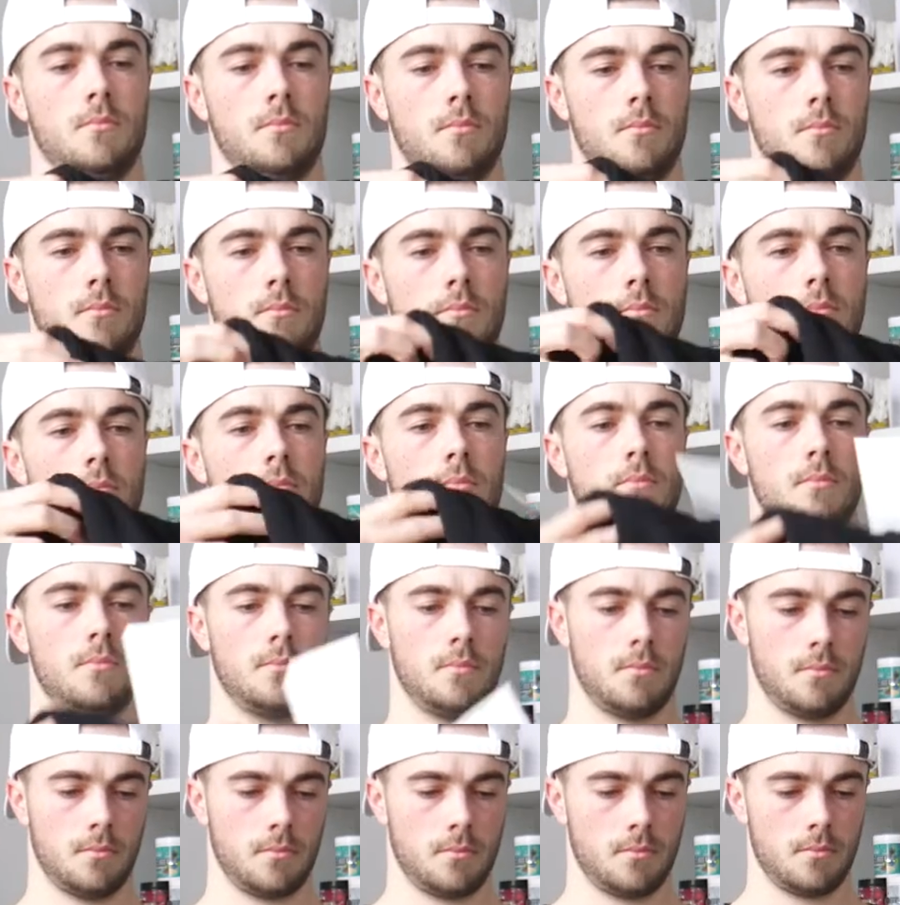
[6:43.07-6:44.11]

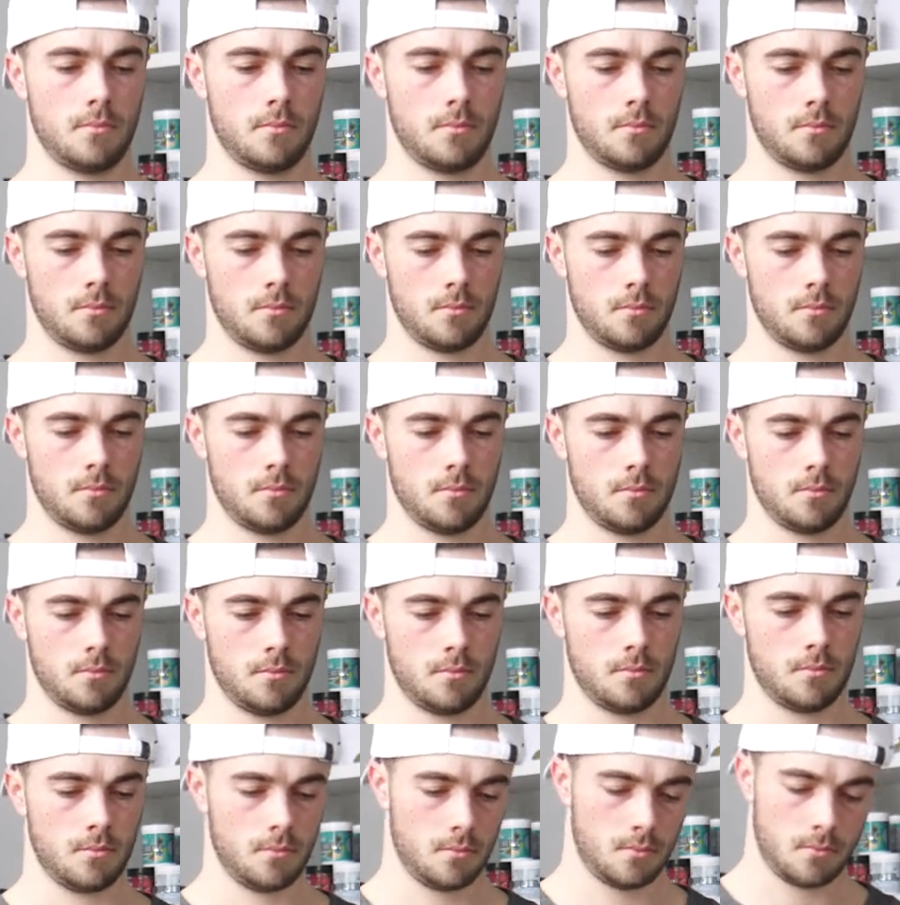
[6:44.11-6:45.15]

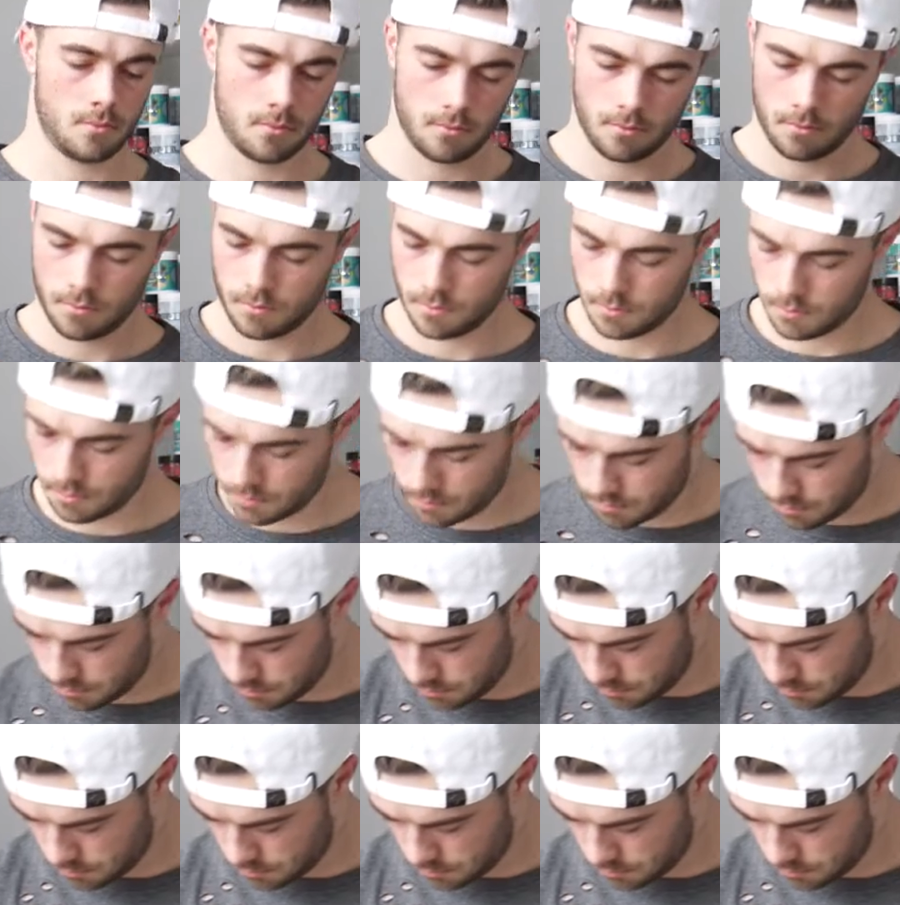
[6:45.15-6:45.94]
[no speech]